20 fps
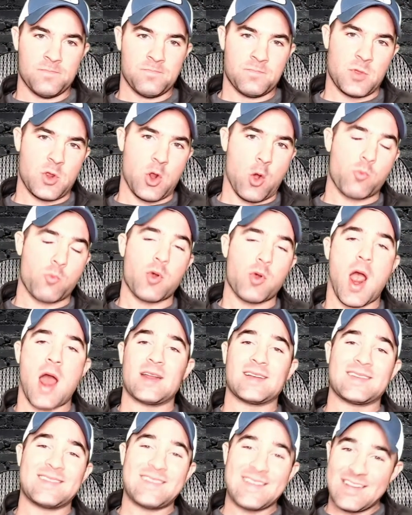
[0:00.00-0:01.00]
you know,
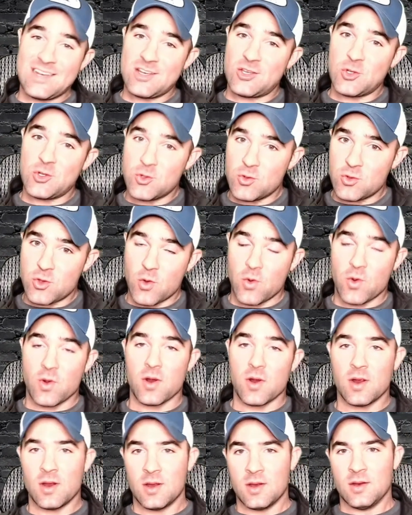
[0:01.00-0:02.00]
products into
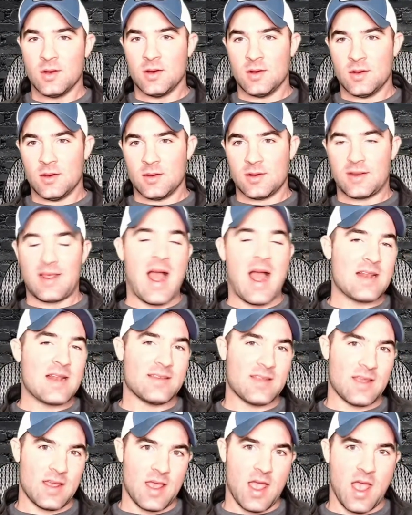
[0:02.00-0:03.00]
your
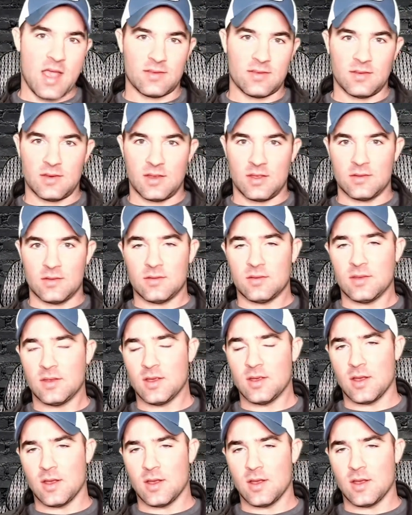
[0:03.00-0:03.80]
content as it is.